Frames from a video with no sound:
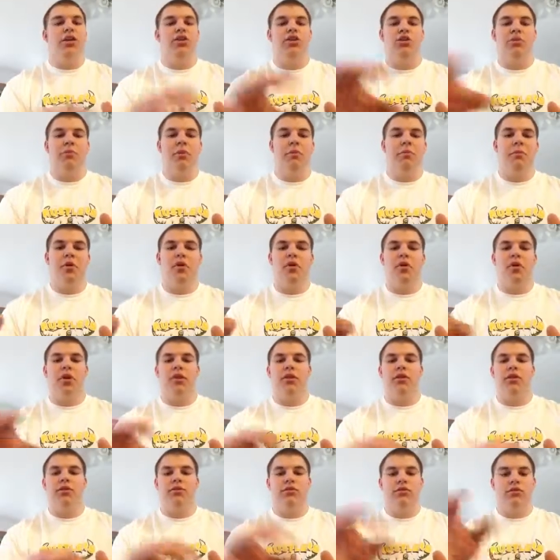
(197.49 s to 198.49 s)
so people
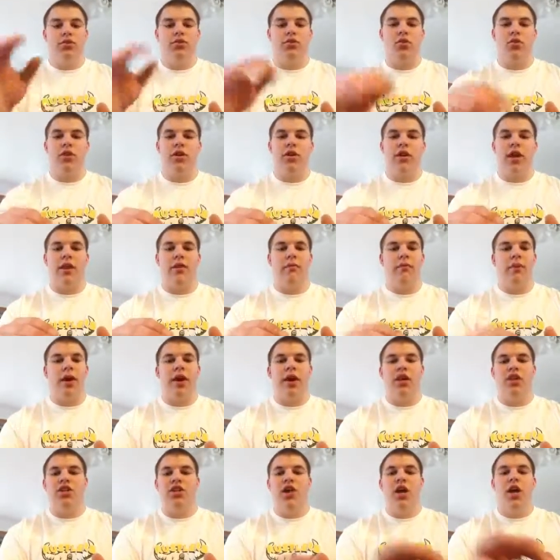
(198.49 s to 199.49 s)
quit scrolling down the
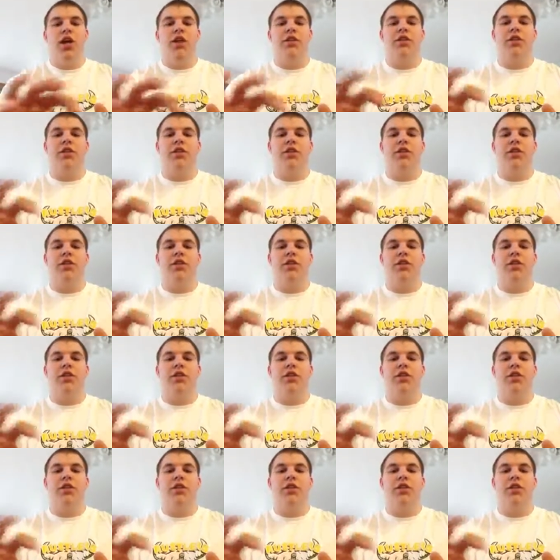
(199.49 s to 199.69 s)
page.